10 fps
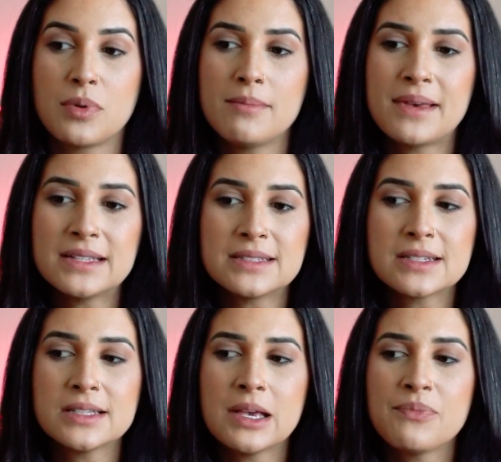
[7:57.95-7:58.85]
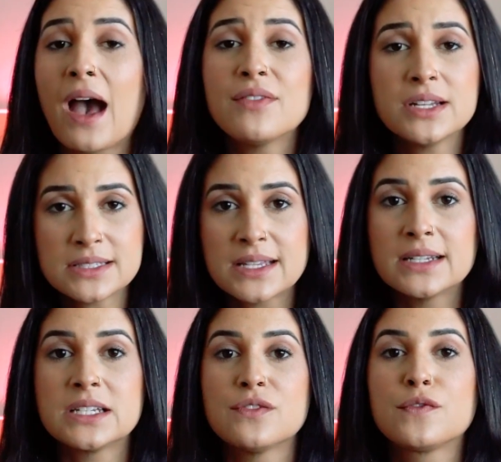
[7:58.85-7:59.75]
but basically have an
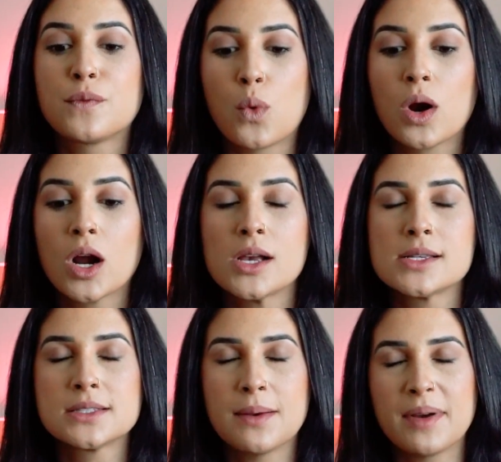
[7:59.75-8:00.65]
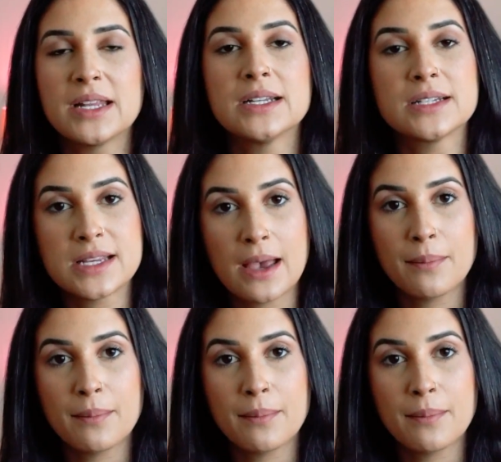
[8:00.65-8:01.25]
incentive for somebody to tip.